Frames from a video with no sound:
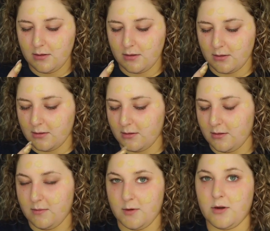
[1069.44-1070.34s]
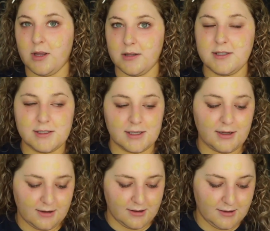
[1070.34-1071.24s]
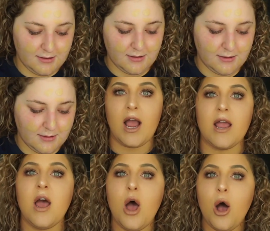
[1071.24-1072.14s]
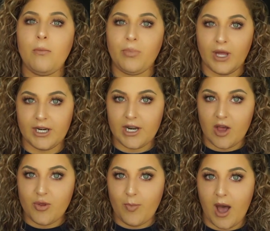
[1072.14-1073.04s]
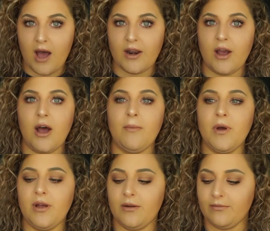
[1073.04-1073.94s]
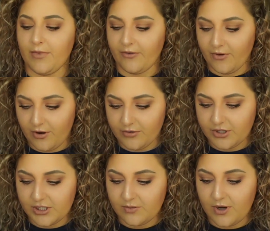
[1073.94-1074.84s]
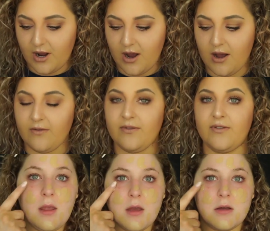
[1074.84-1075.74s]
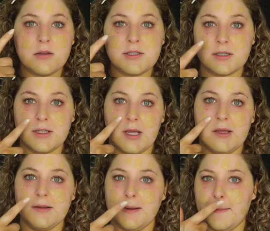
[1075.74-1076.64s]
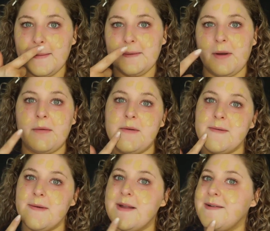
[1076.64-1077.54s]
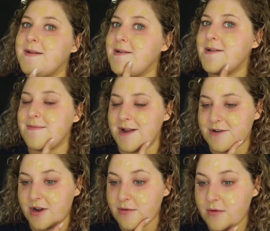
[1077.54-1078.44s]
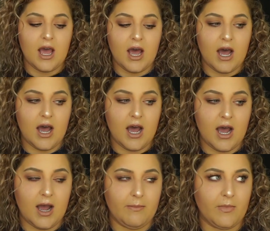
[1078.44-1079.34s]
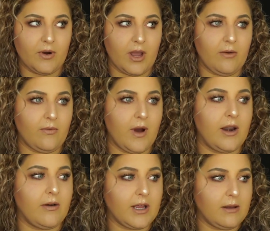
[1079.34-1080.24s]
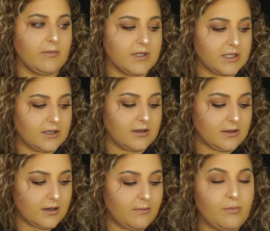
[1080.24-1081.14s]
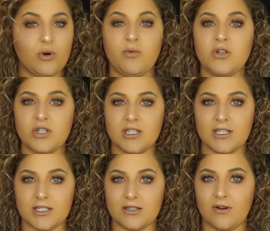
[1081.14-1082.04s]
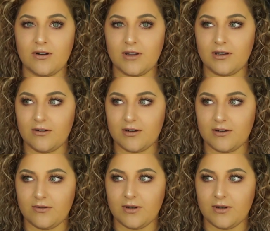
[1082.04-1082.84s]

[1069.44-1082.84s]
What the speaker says: Okay, this is like gone. Okay, blended out the bottom. My phone just went off. Let's look at that. It's probably gonna match. It'll match good. Okay, why do I keep messing that up? Poop usually says this, so I don't like know how to do